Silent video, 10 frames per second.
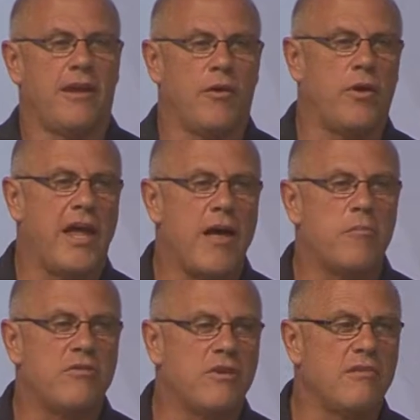And what
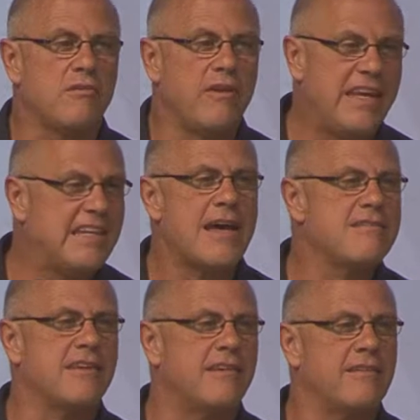happens is he
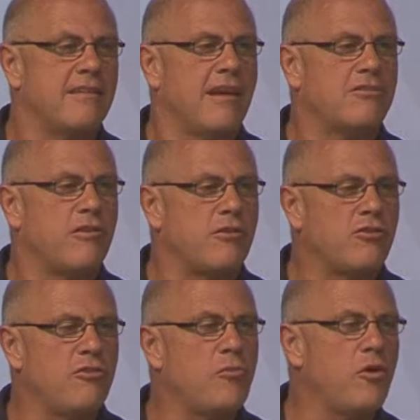doesn't. And so for
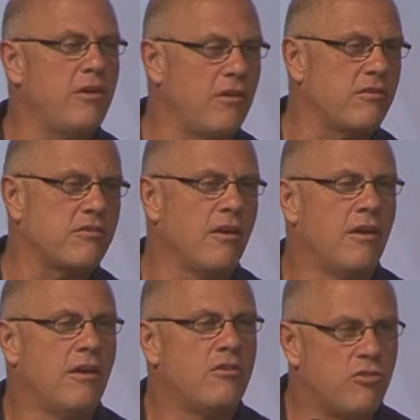2 more years,
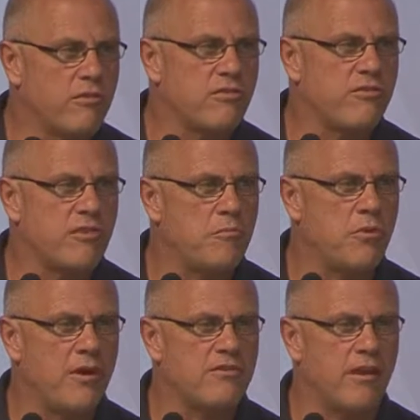Joseph's in
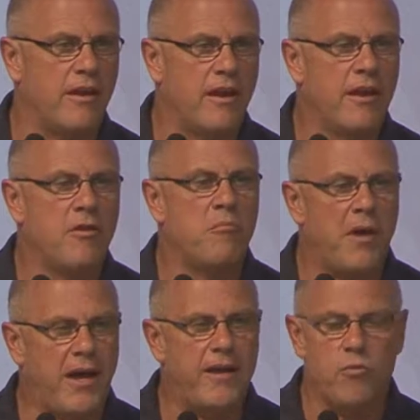prison.
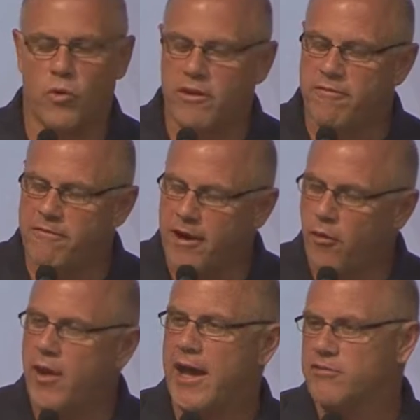But when the
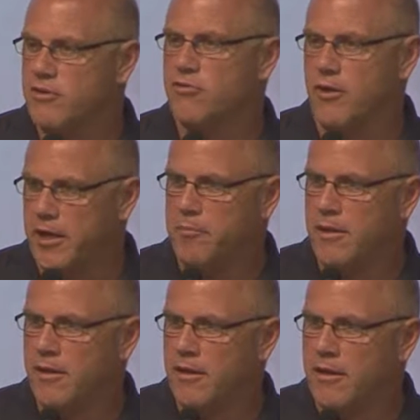Pharaoh has a dream,
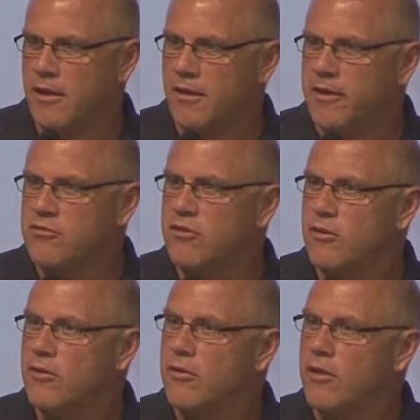this
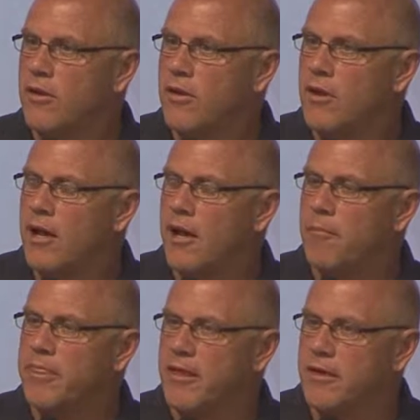dude,
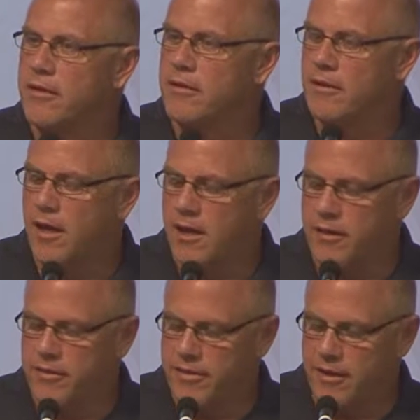
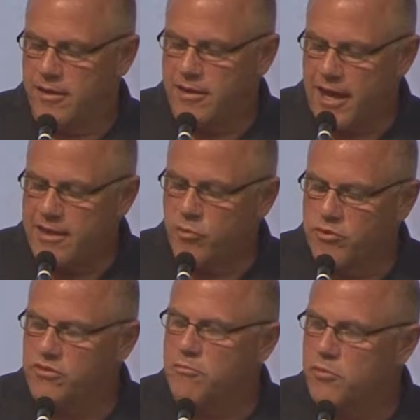the guy that
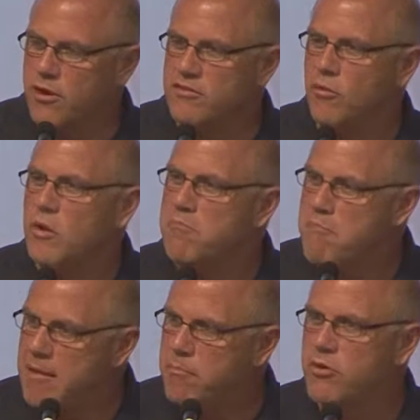was in prison,
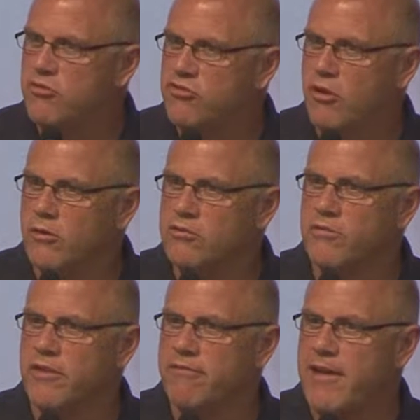remembers
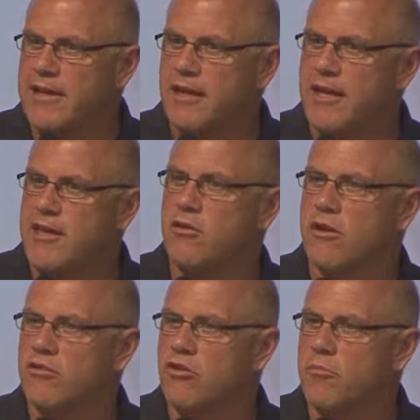Joseph and the fact that he
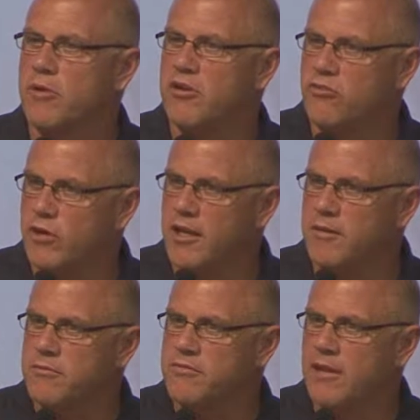could interpret
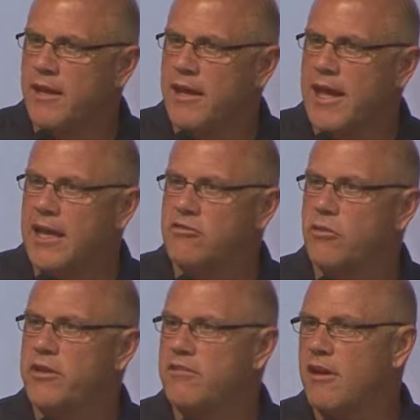dreams. And
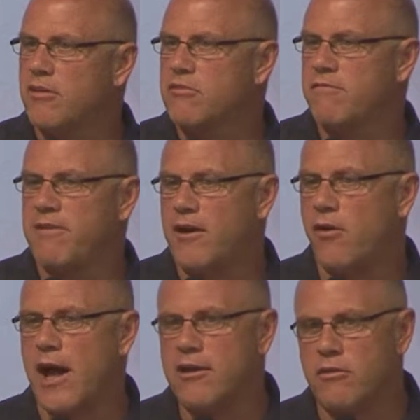so he tells the
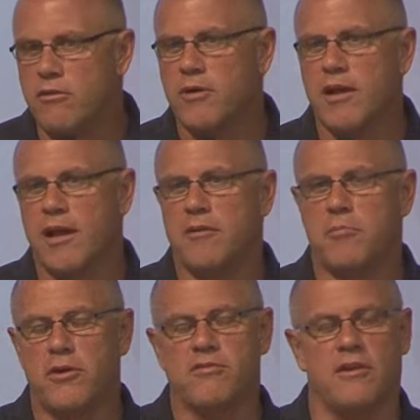Pharaoh, I knew a guy in
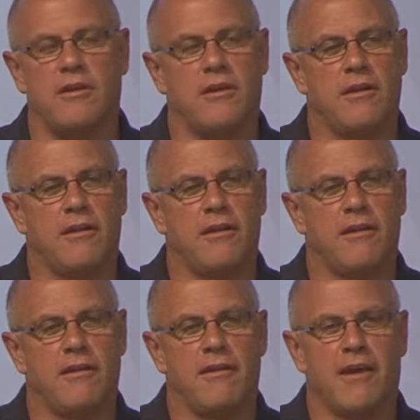prison.
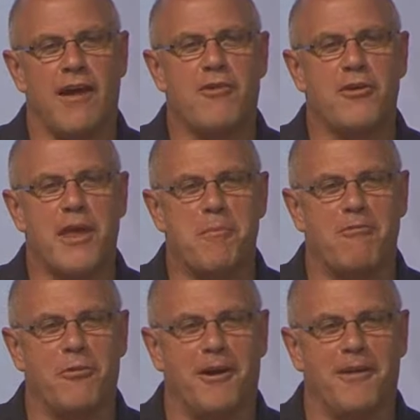I've heard that
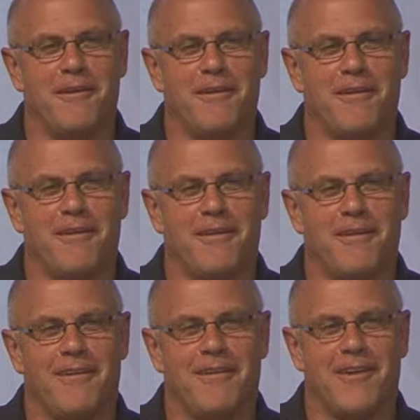before.
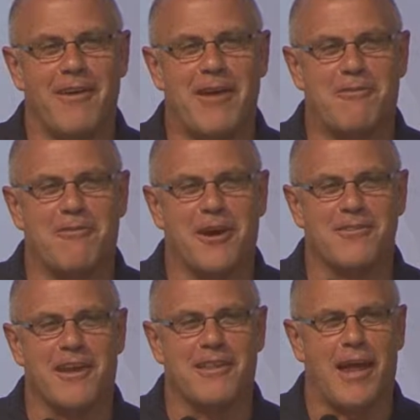I've had
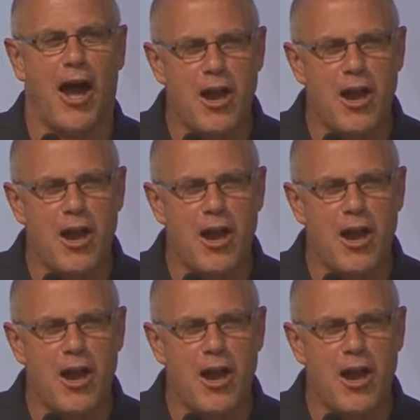friends like that.